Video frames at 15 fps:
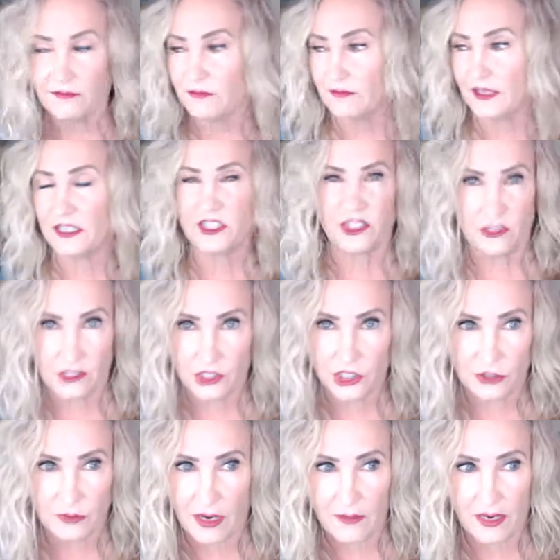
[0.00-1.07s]
That's just a
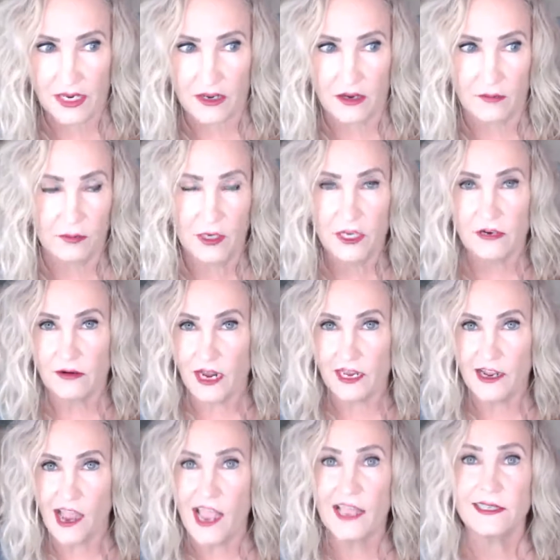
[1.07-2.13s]
term I make up, right?
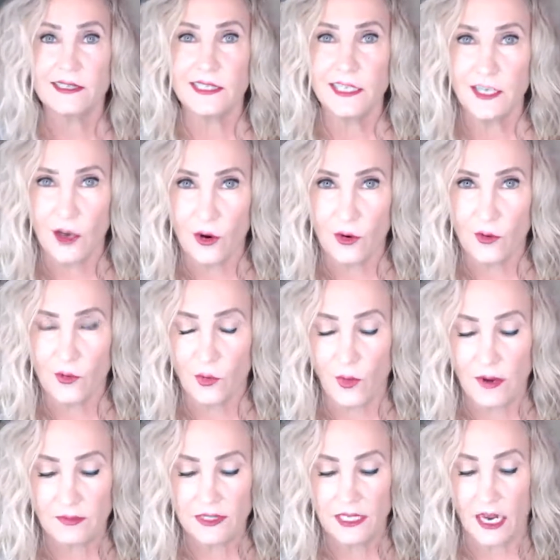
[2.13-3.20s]
SEO the
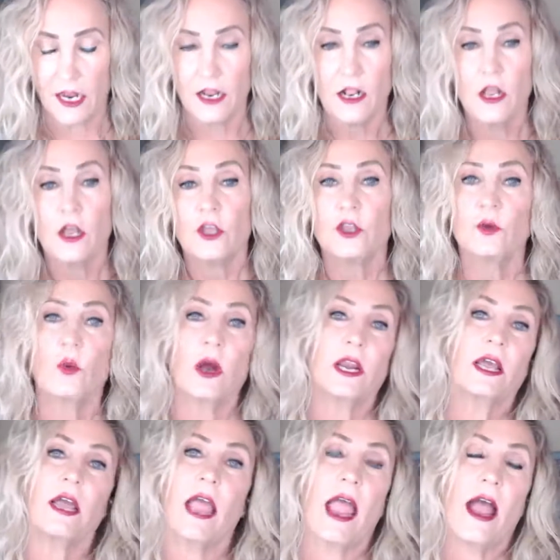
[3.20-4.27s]
website. You want
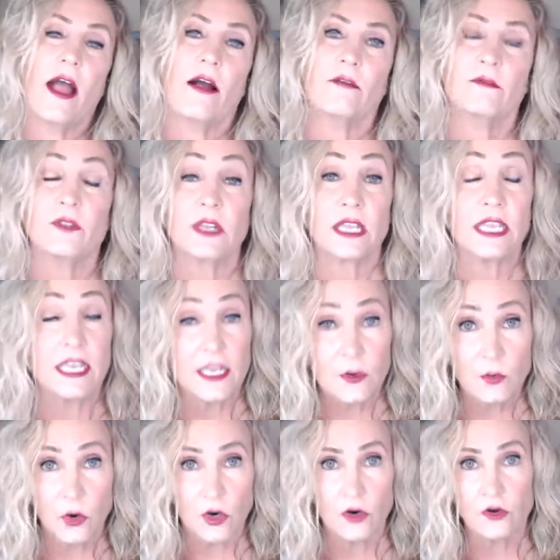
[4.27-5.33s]
to have the
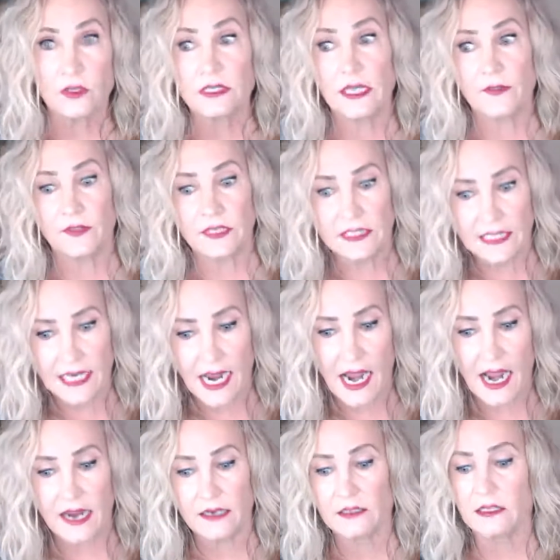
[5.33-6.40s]
keywords and the
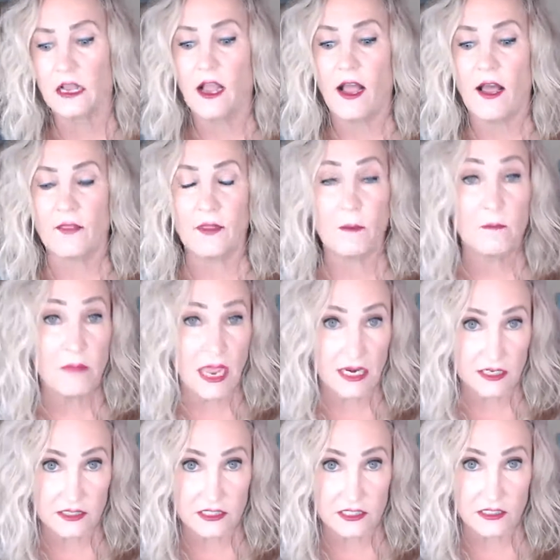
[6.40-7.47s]
tags and the meta
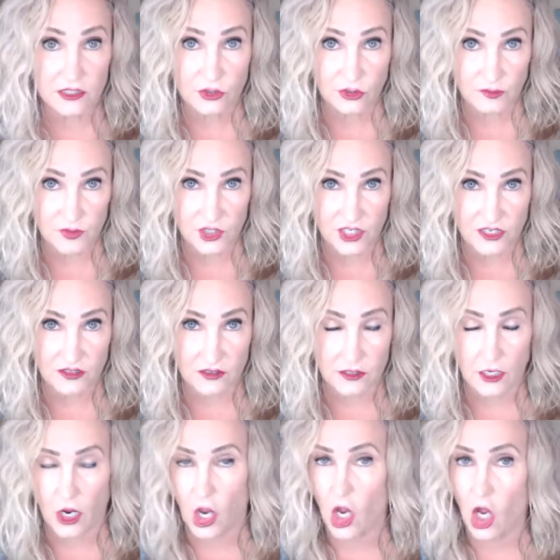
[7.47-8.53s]
descriptions
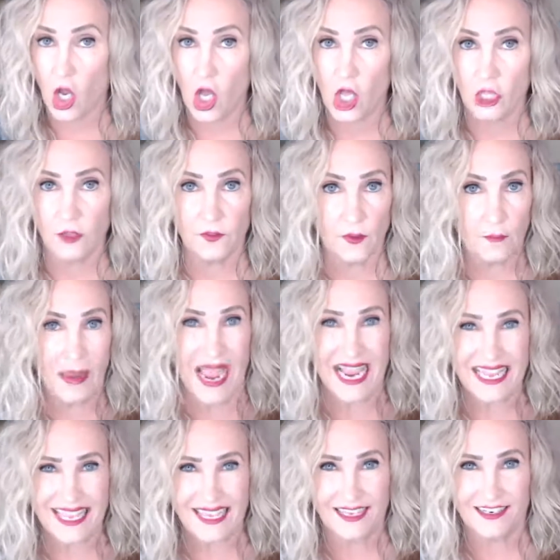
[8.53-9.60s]
all on the back
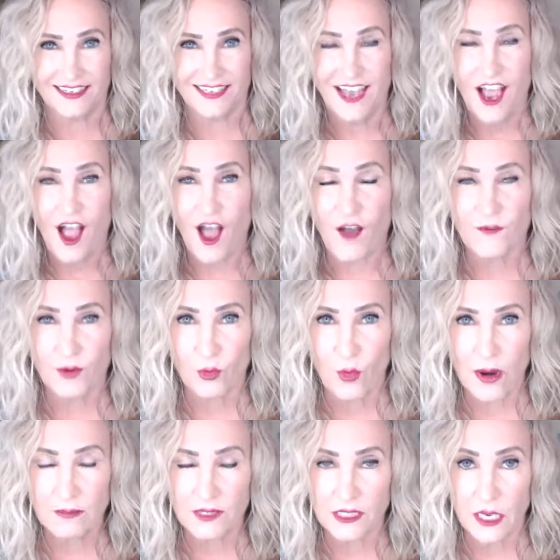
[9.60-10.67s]
end of your
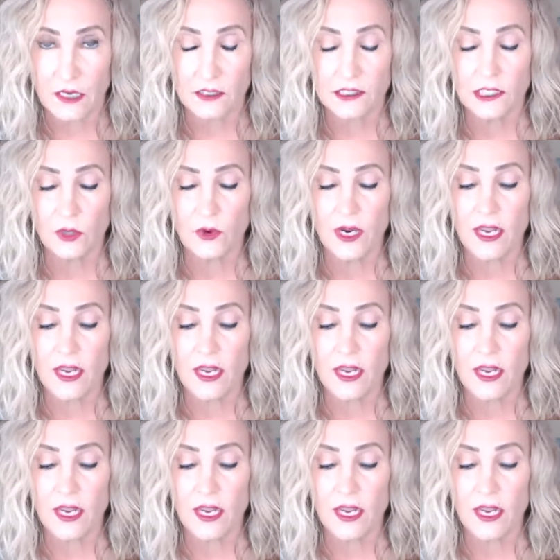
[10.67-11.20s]
website so it